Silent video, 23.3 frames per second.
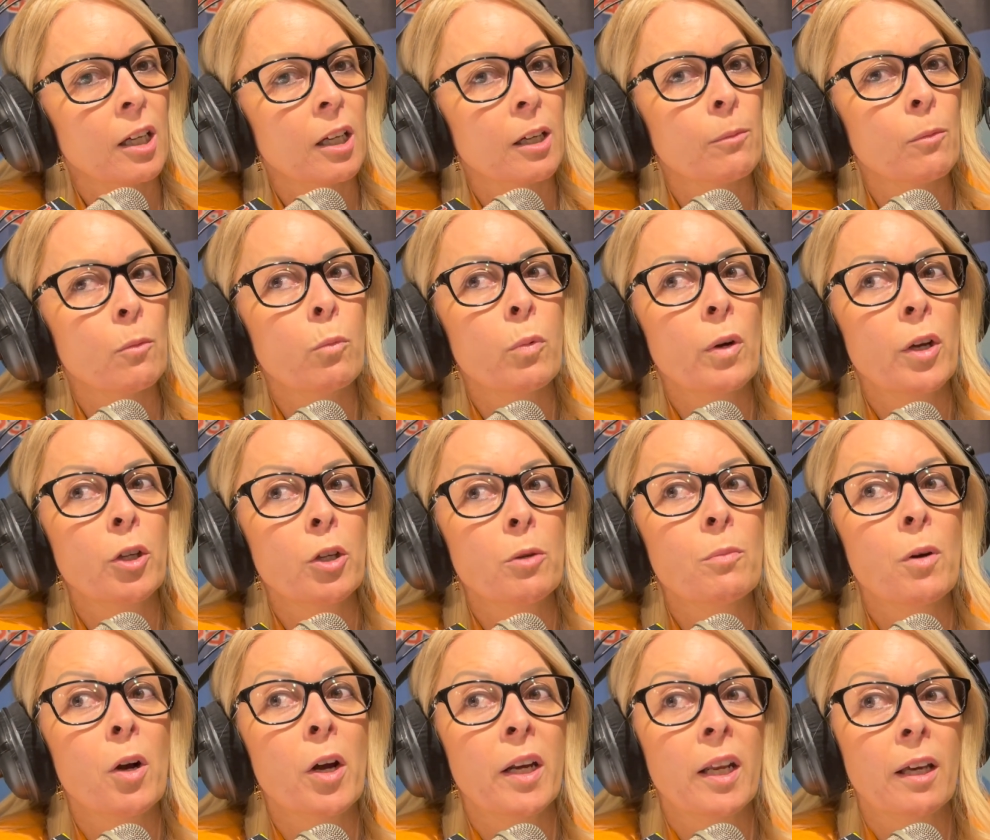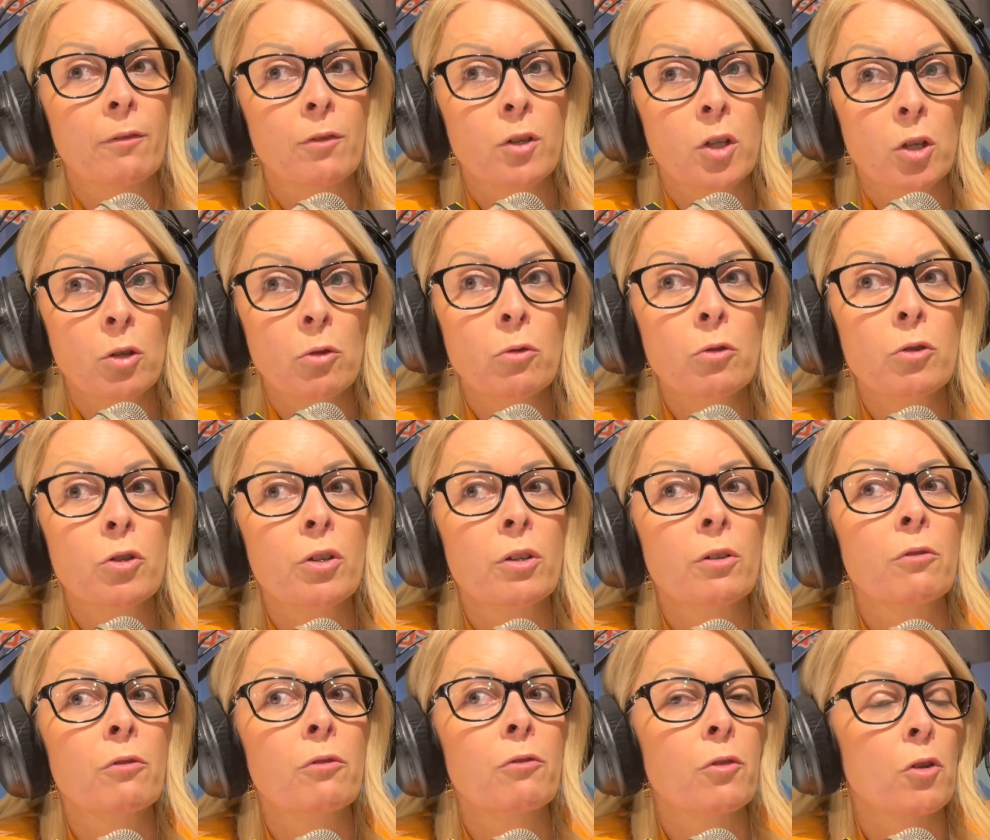where you might have
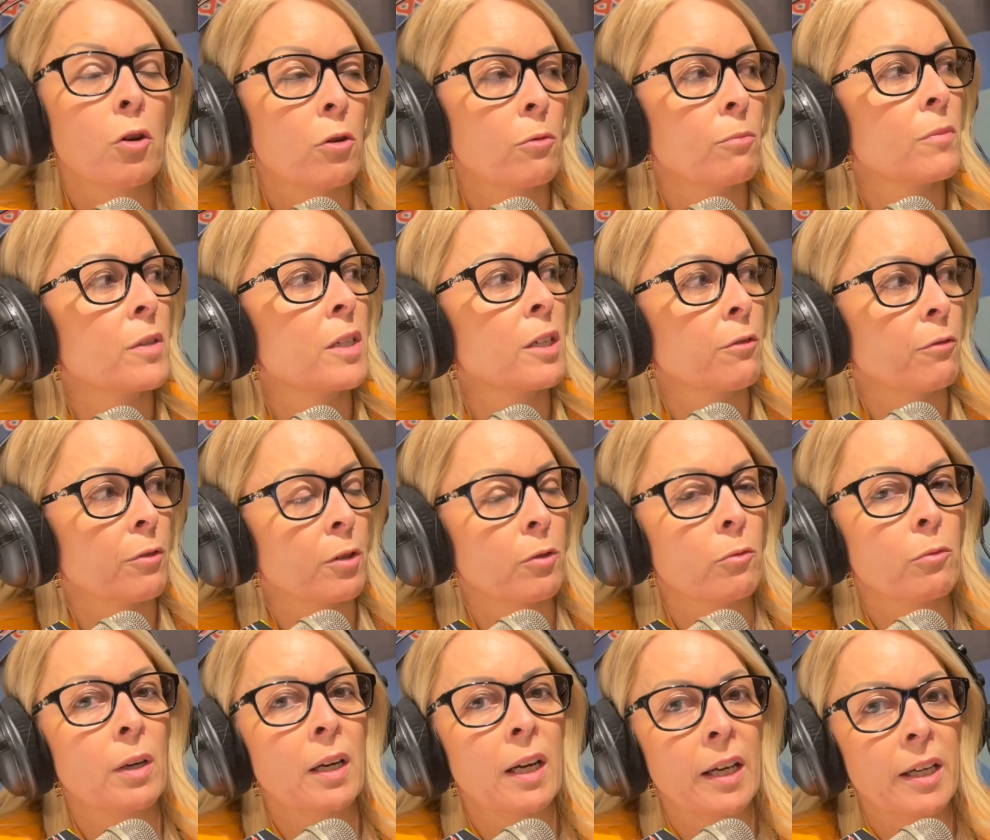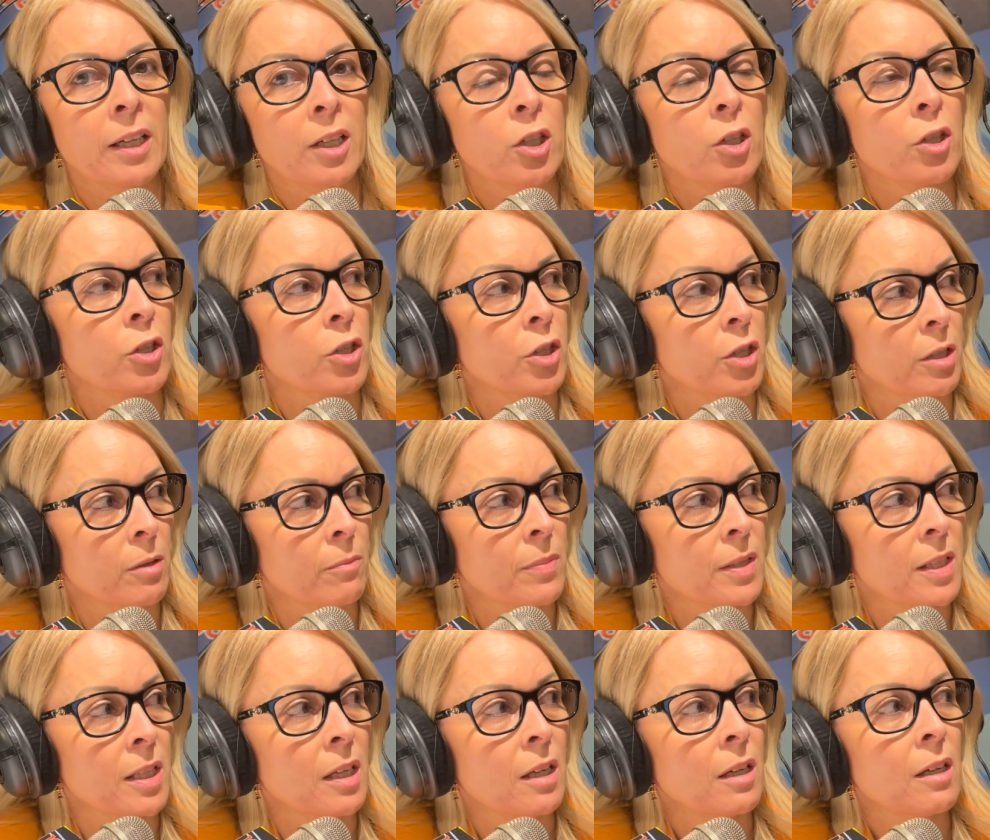children from different
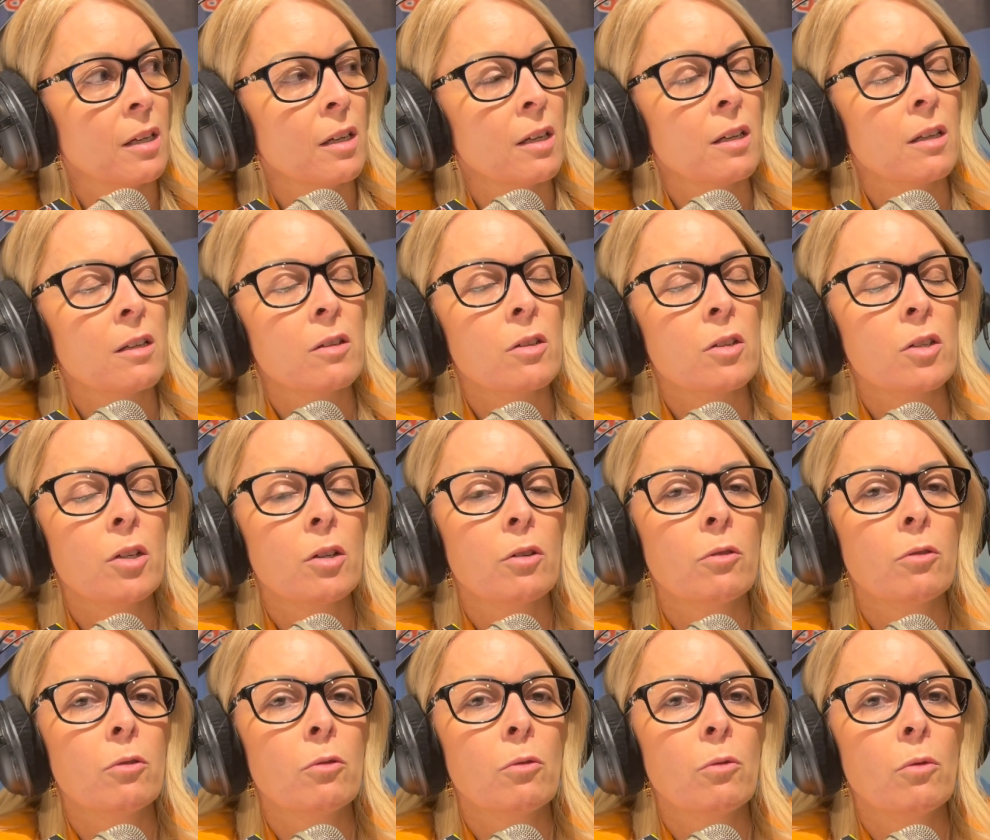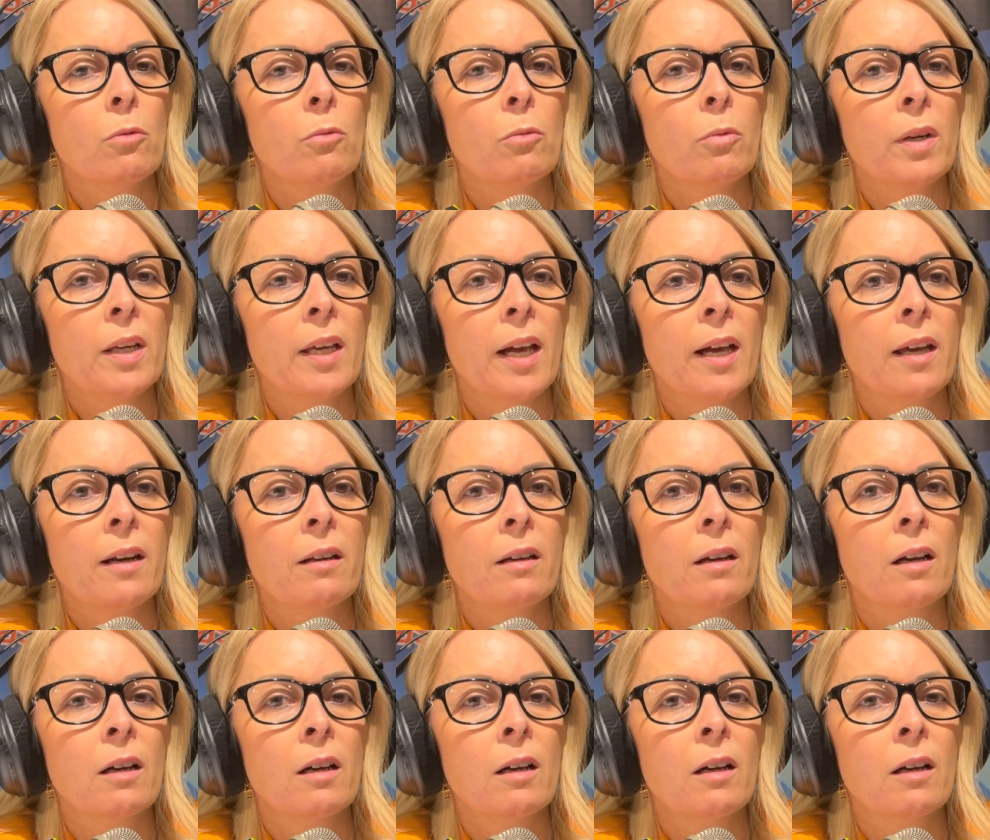relationships. So we had a